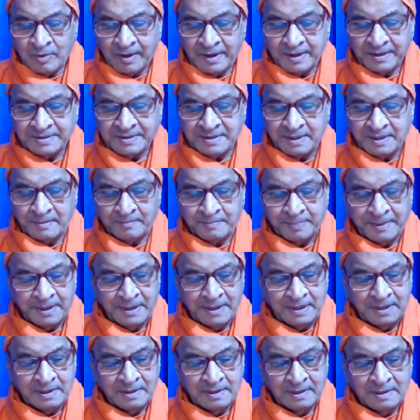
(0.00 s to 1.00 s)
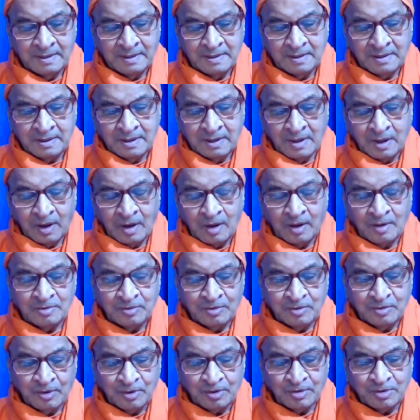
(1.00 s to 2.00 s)
For example,
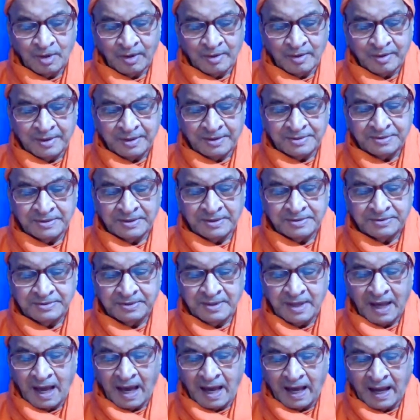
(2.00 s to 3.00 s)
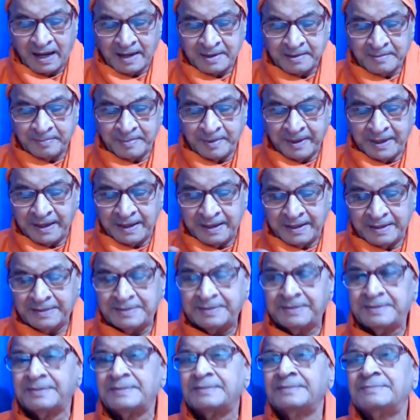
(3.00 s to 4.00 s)
on those occasions, the
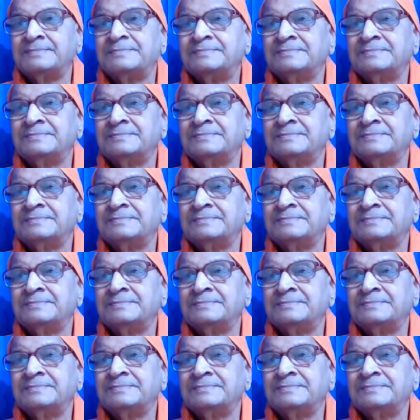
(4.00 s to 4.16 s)
heartbeat,